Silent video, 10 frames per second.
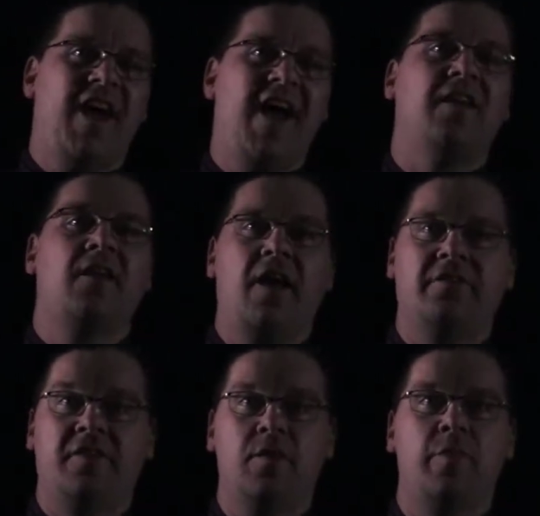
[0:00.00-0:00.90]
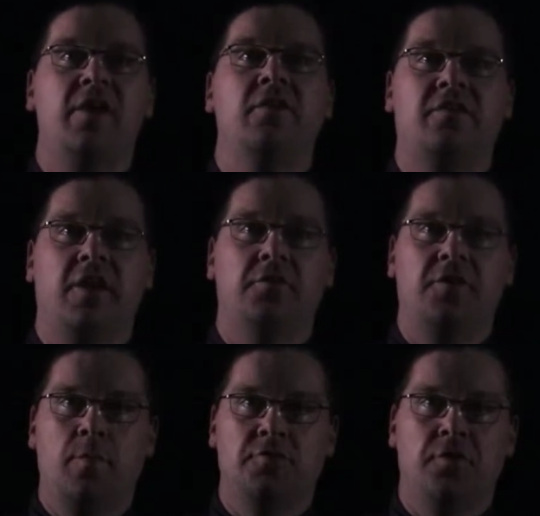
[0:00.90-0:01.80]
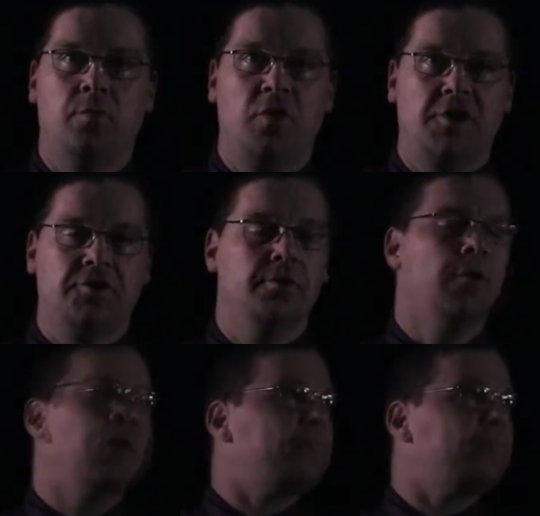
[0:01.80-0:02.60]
at STP, standard temperature and pressure,